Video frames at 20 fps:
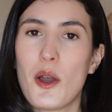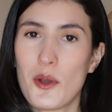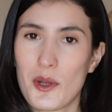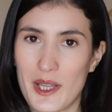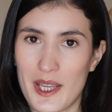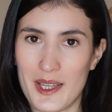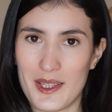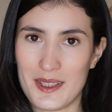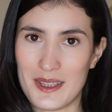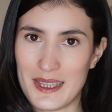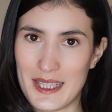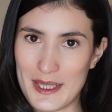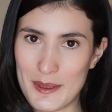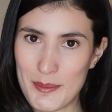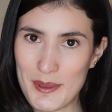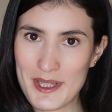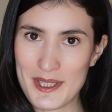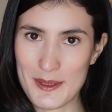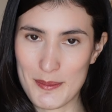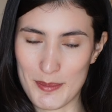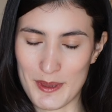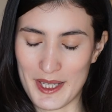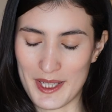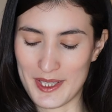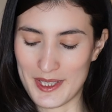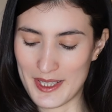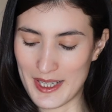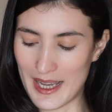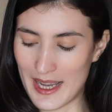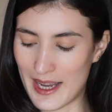Okay, let me
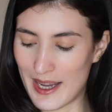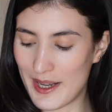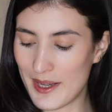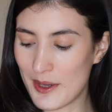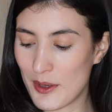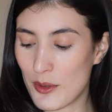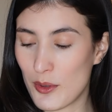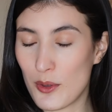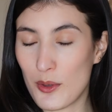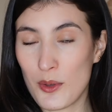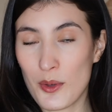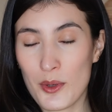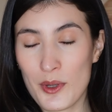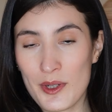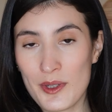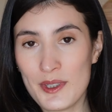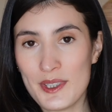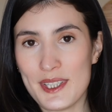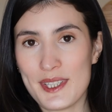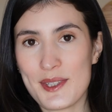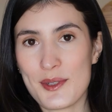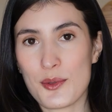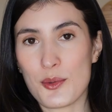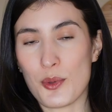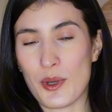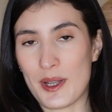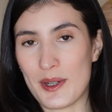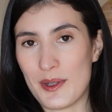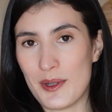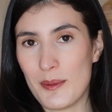explain. I ordered this
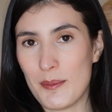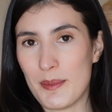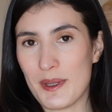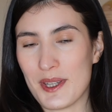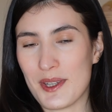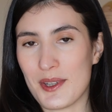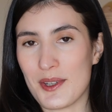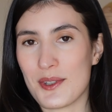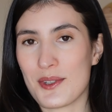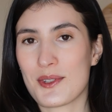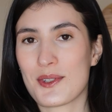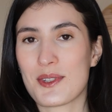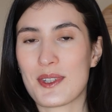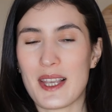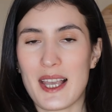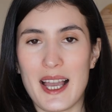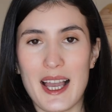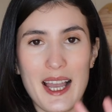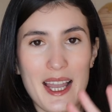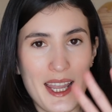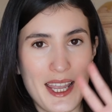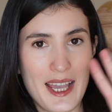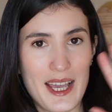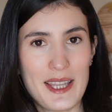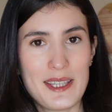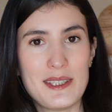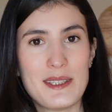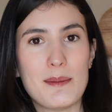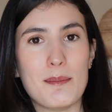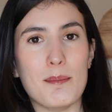sweater because I
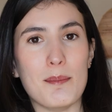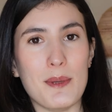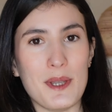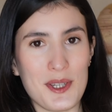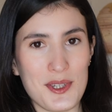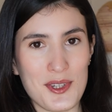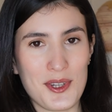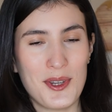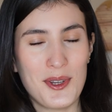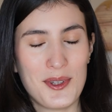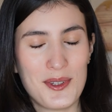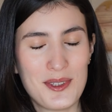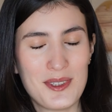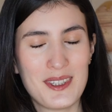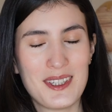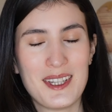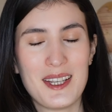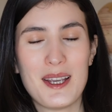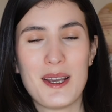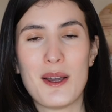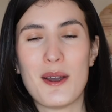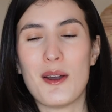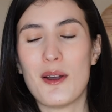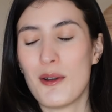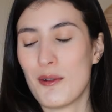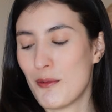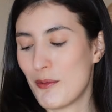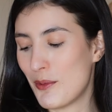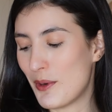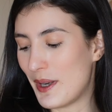had the vision
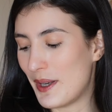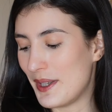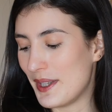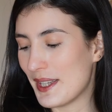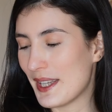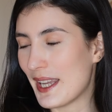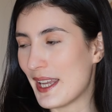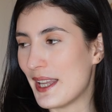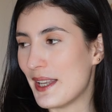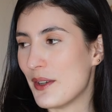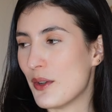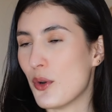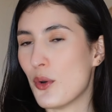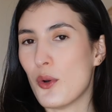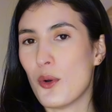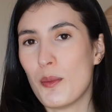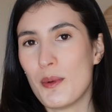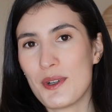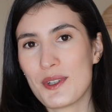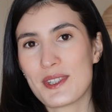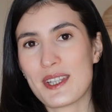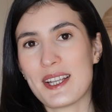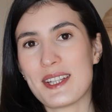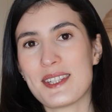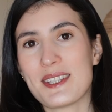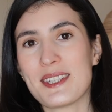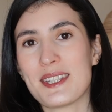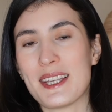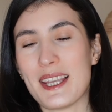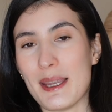of wearing an
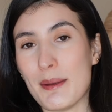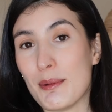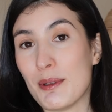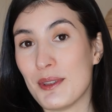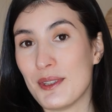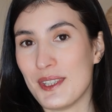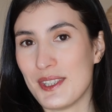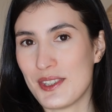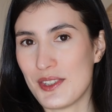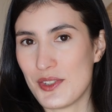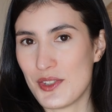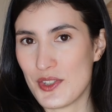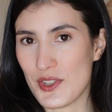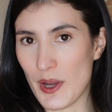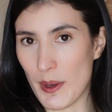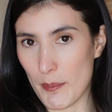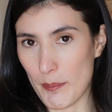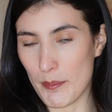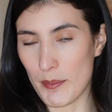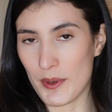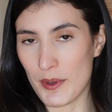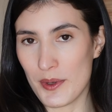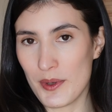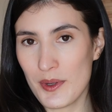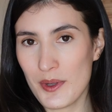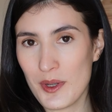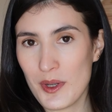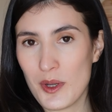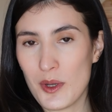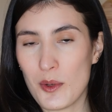oversized cable knit
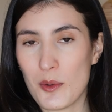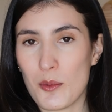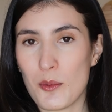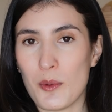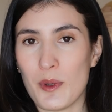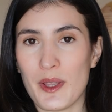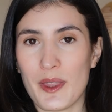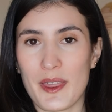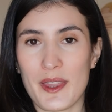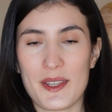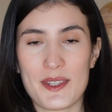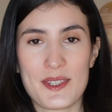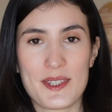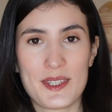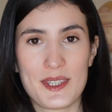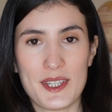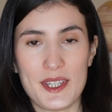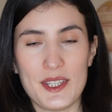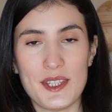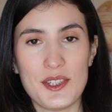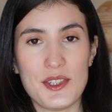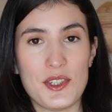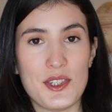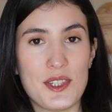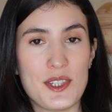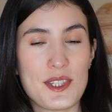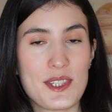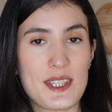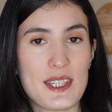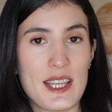jumper with skinny
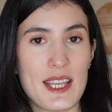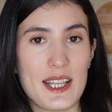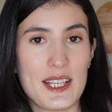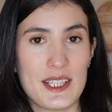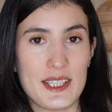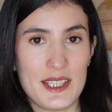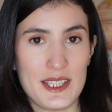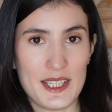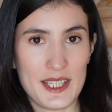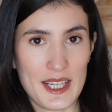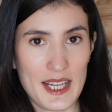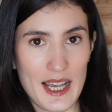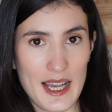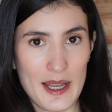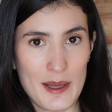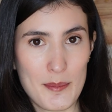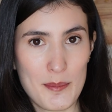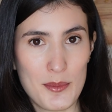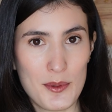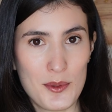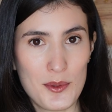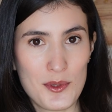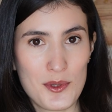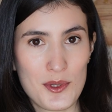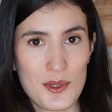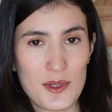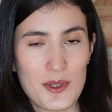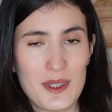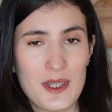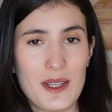jeans and knee-high
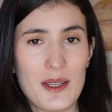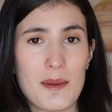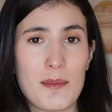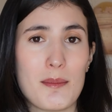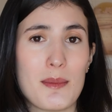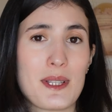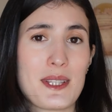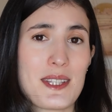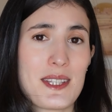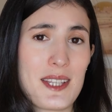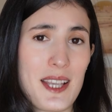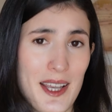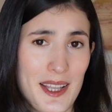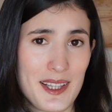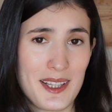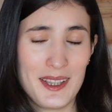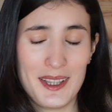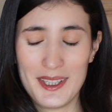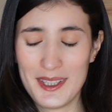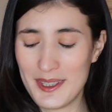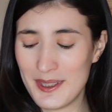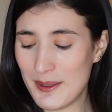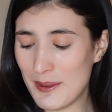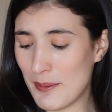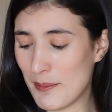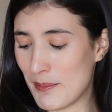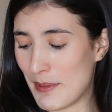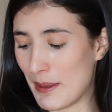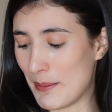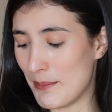boots, but sadly,
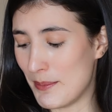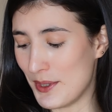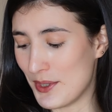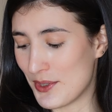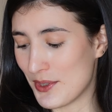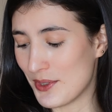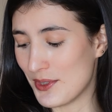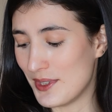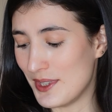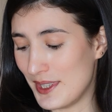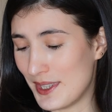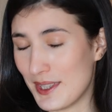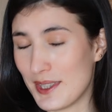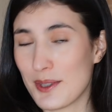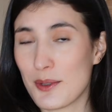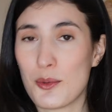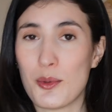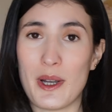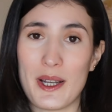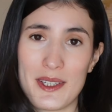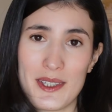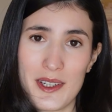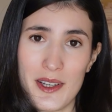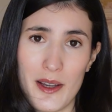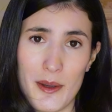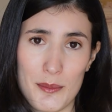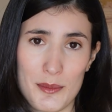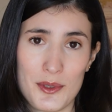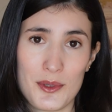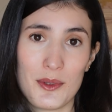my vision didn't quite
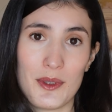come to